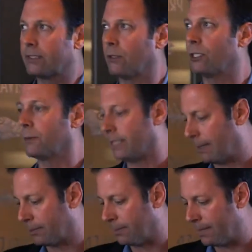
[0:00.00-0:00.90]
solution was
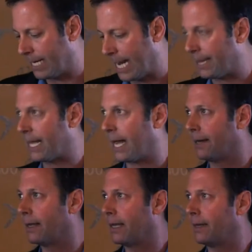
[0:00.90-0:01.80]
able to mitigate that
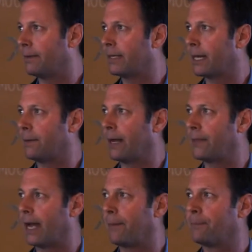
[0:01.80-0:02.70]
and get around
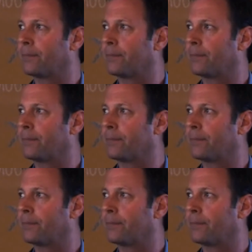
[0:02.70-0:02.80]
that.